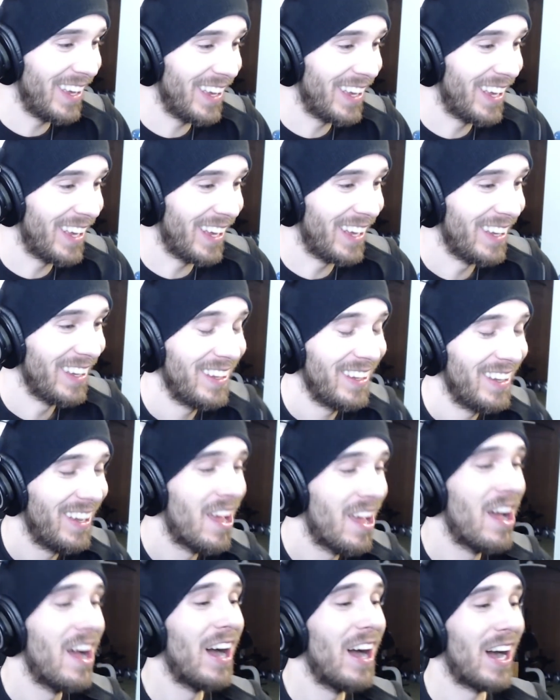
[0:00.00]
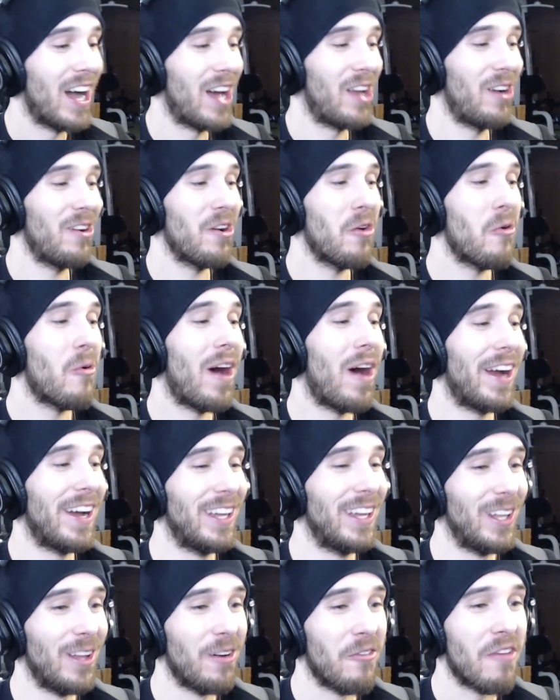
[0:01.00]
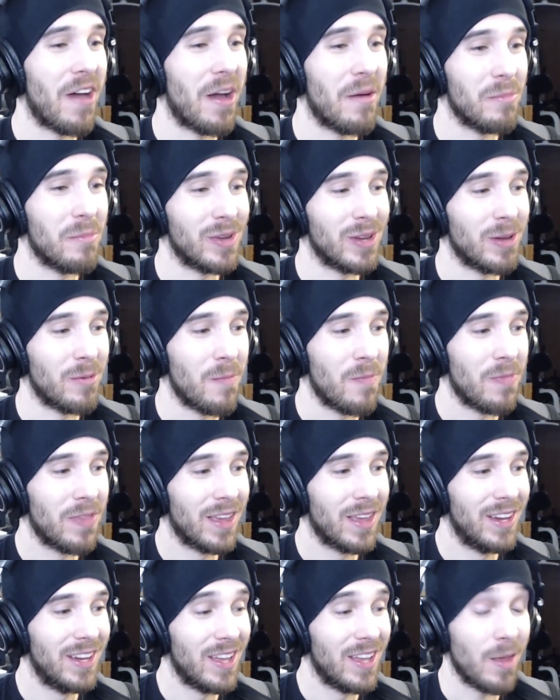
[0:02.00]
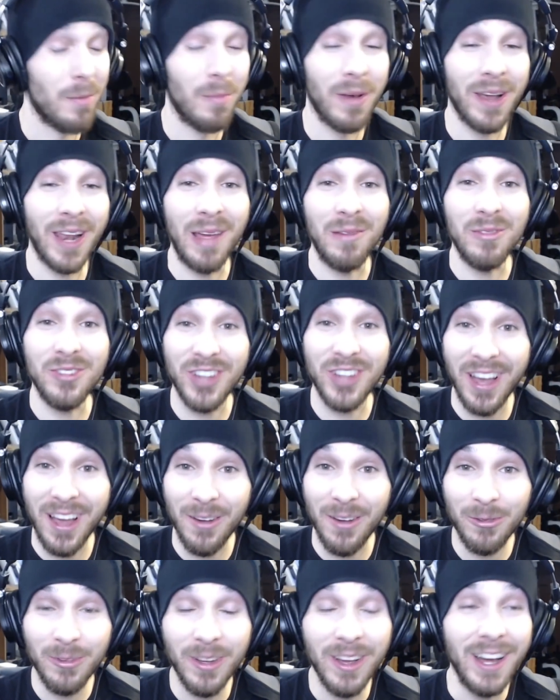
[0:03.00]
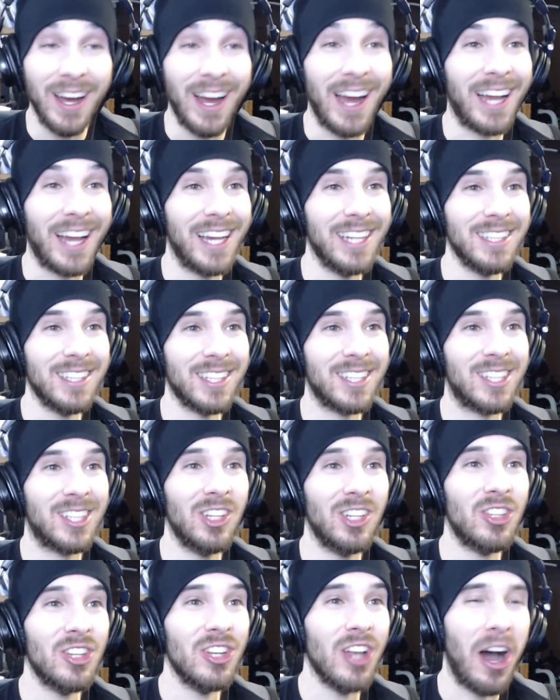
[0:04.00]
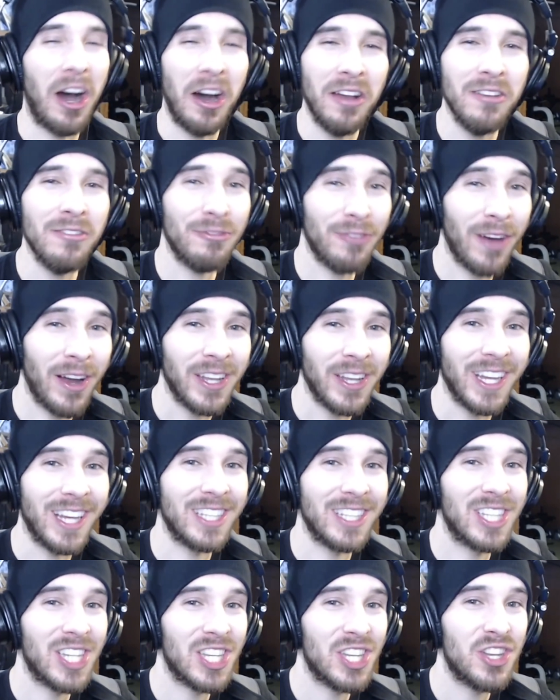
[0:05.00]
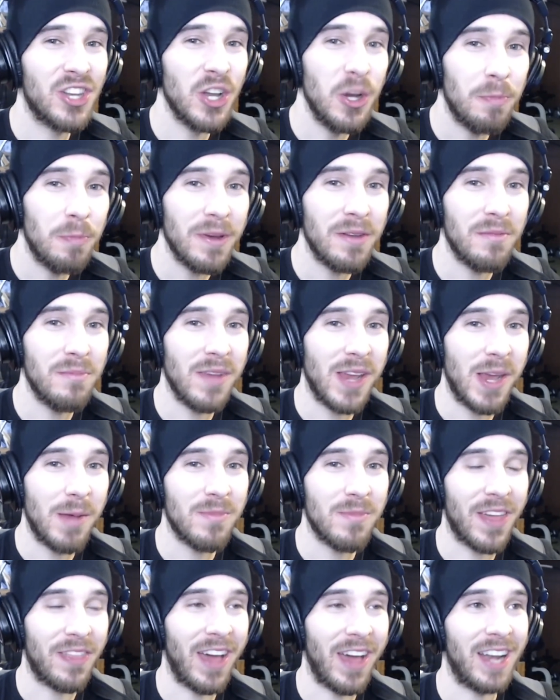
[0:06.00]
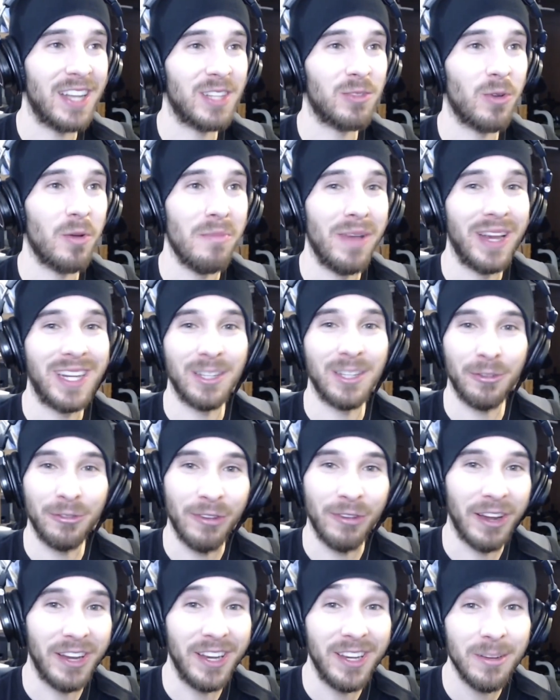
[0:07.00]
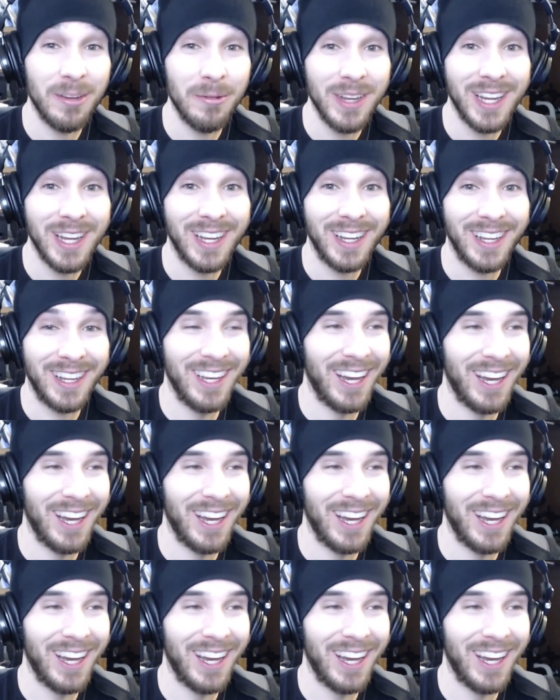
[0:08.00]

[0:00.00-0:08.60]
I don't know why I love that meme. My name Jeff. I guess it's such an unfunny and stupid meme that that is what makes it funny to me.